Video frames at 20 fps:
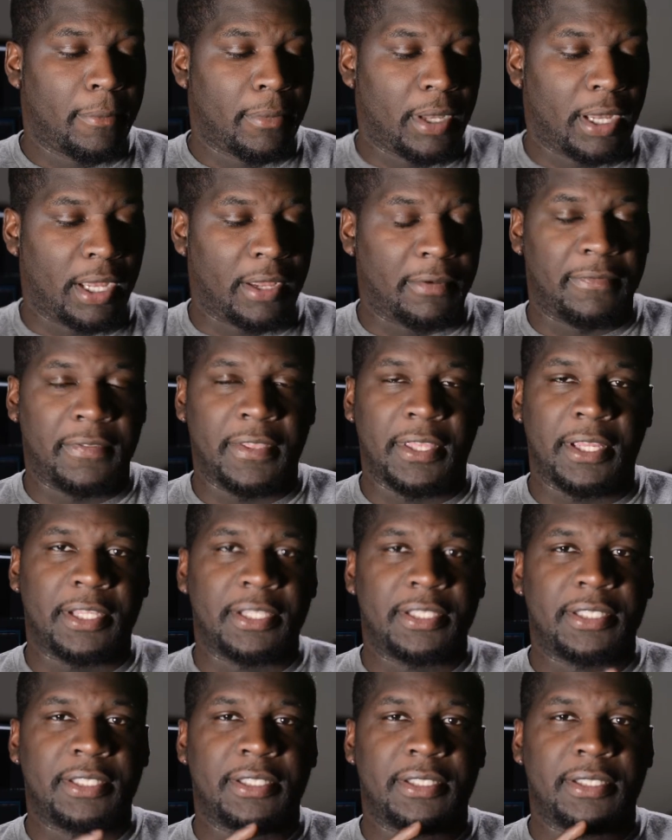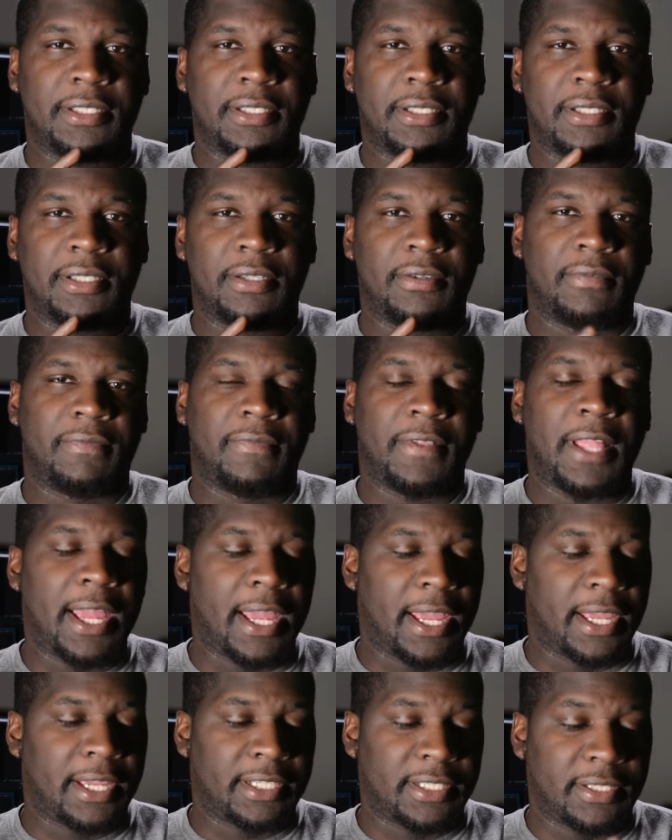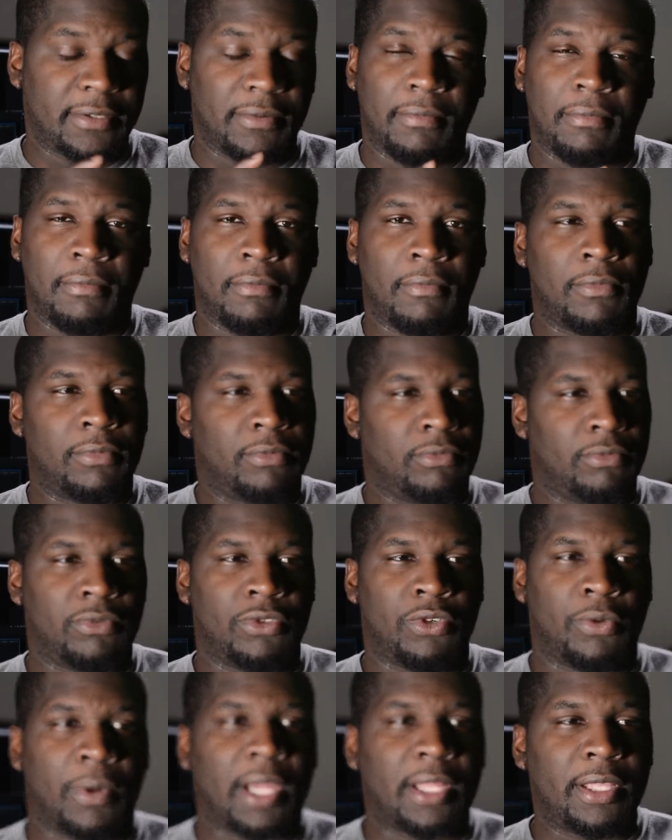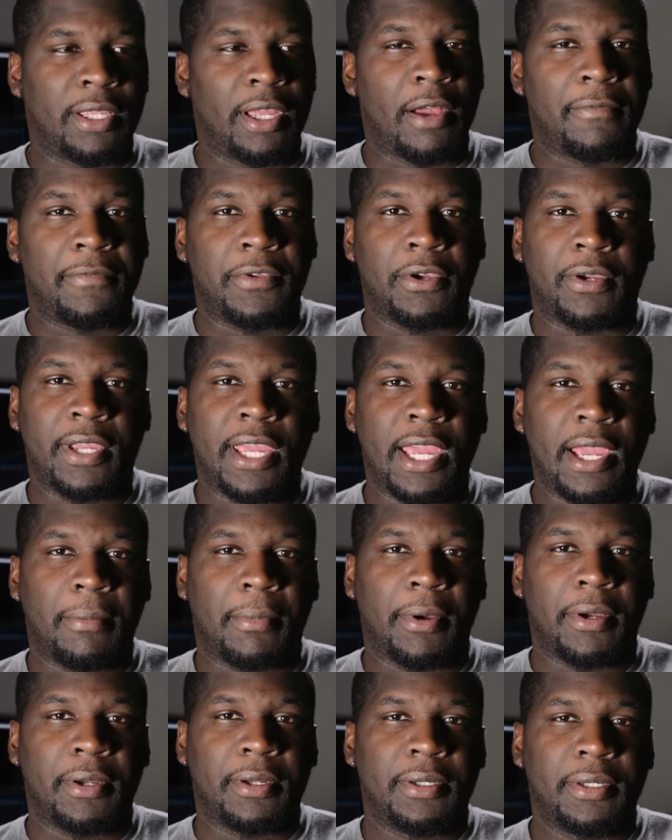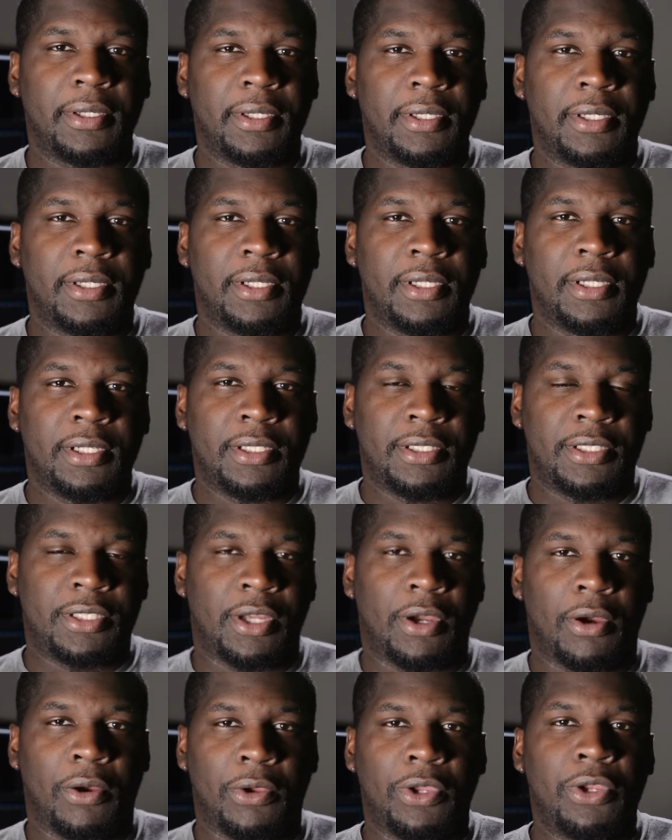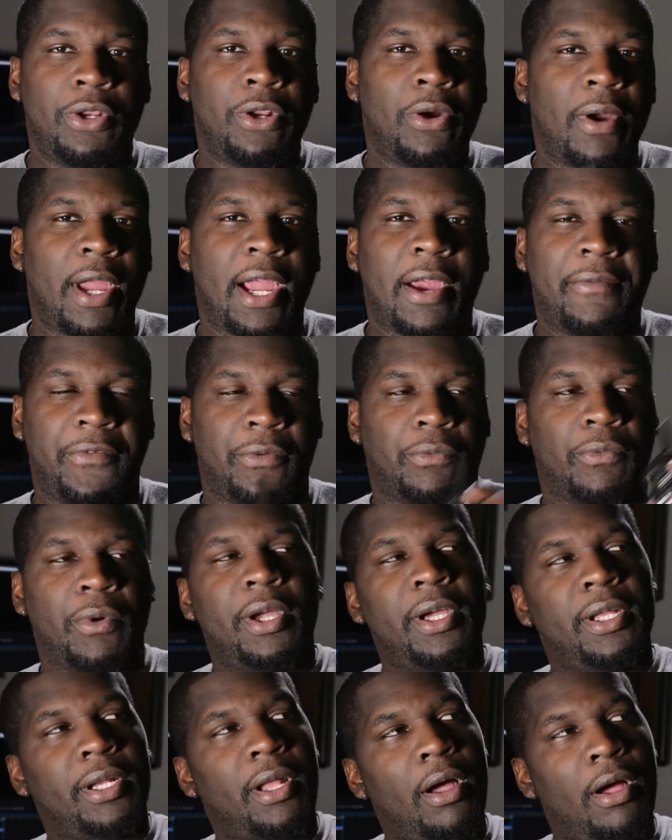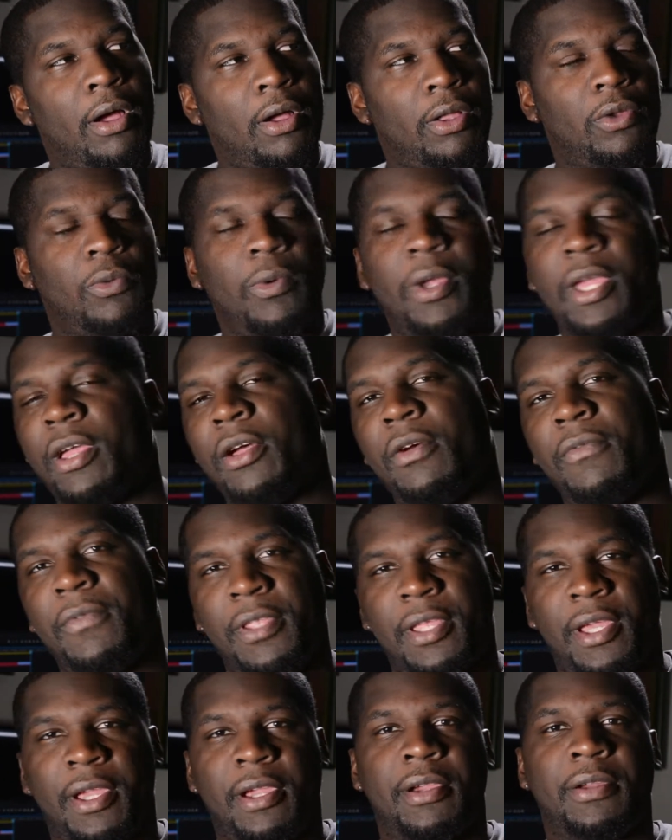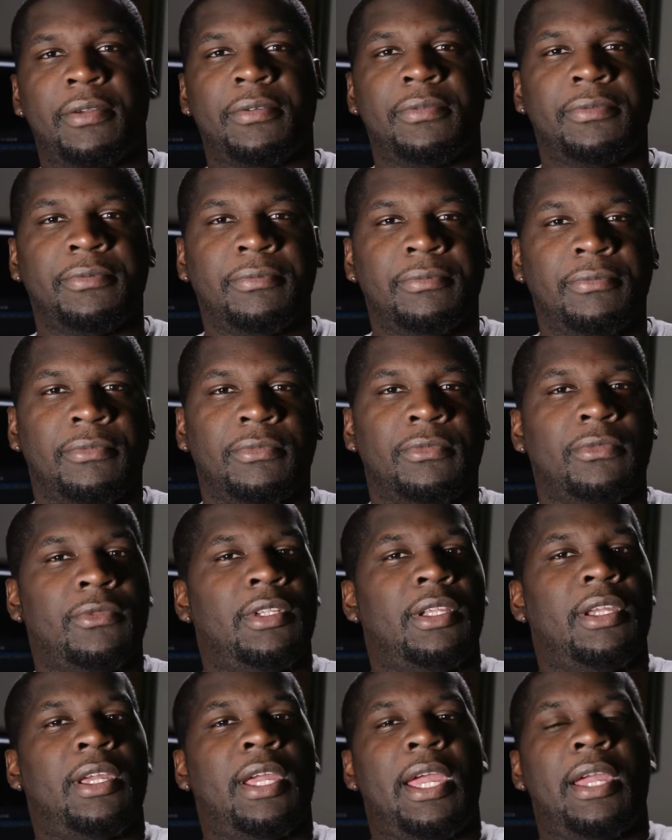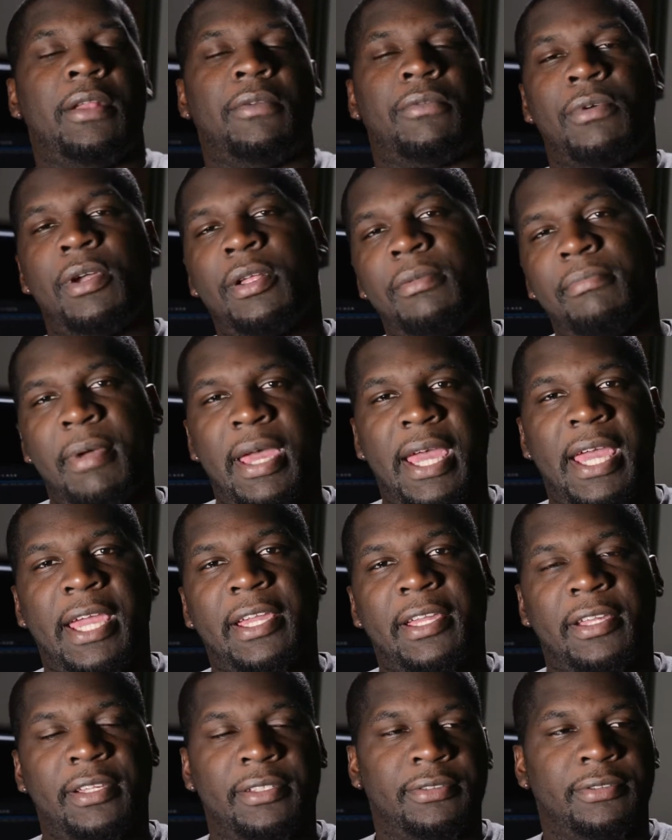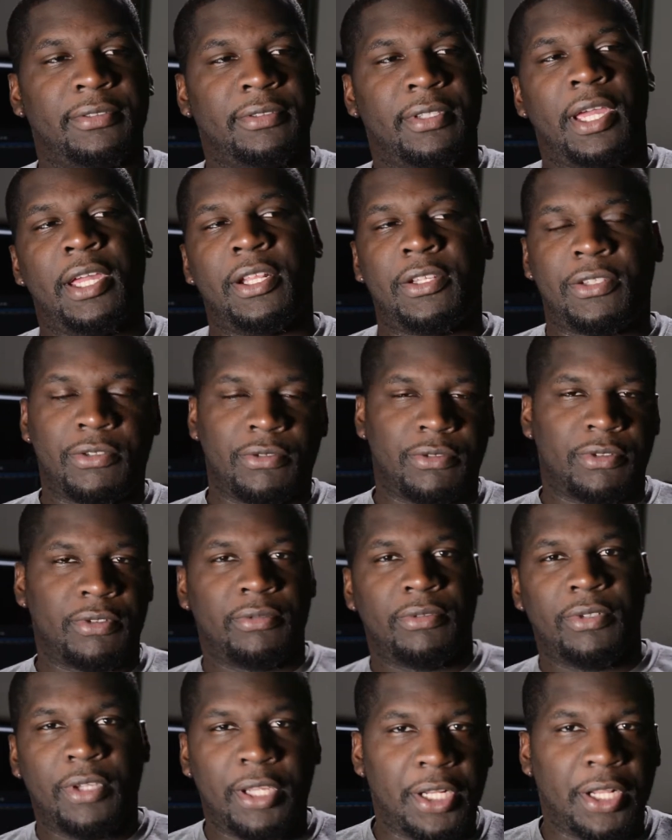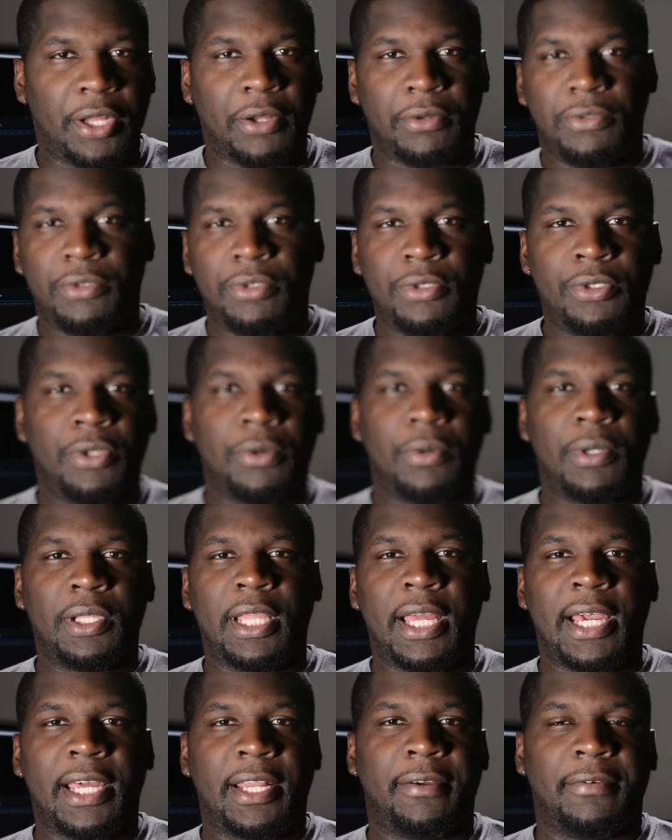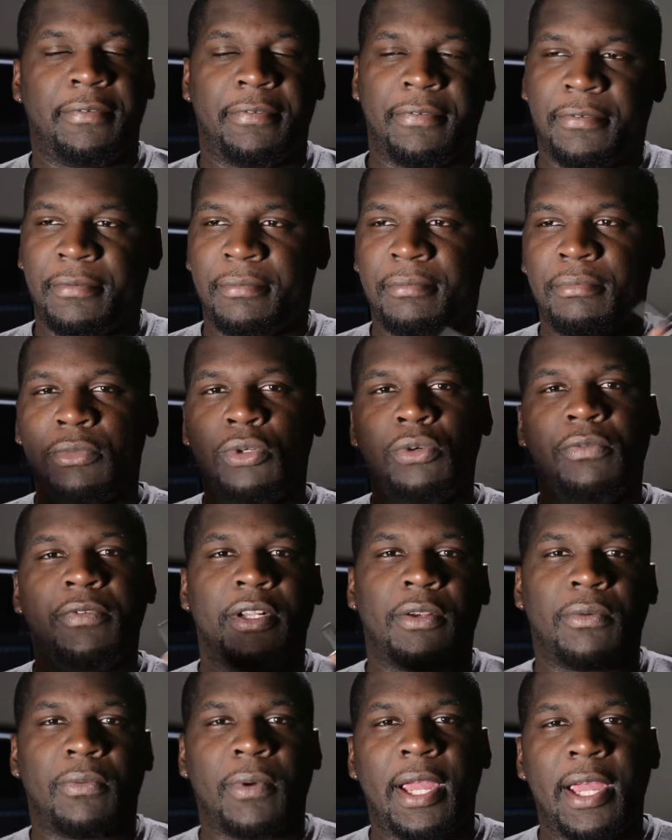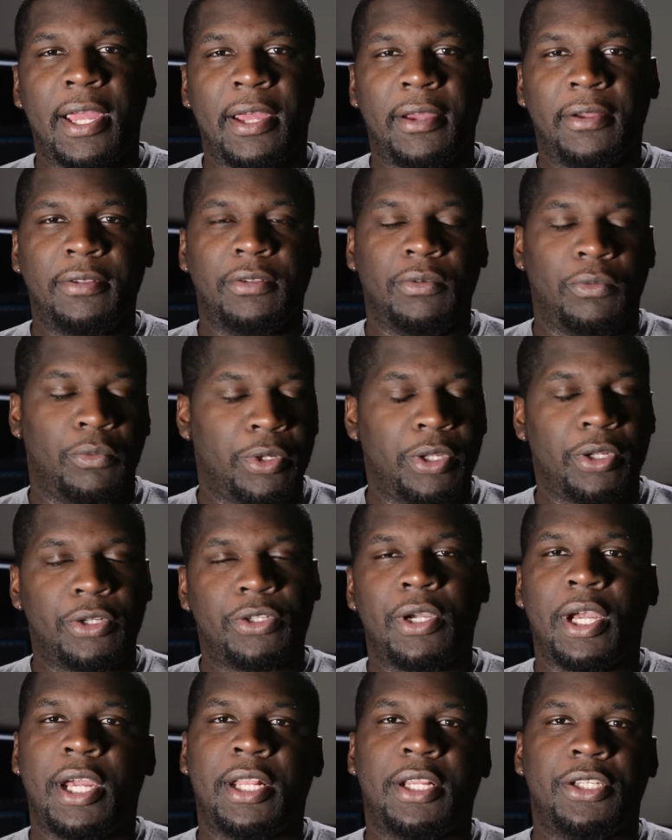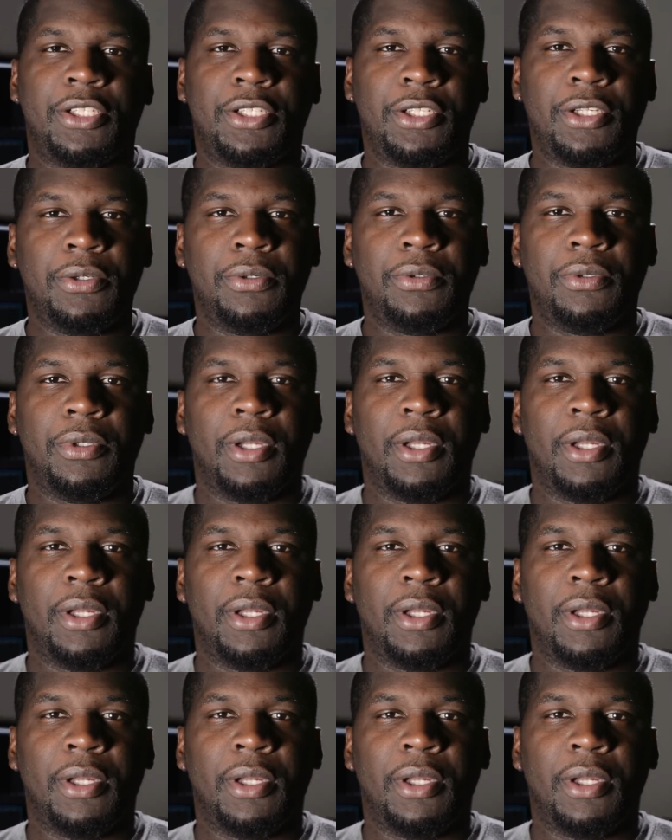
of this flash directly off your camera. So you don't have to run all the way over there and run back and do a lot of moving around when you're trying to shoot,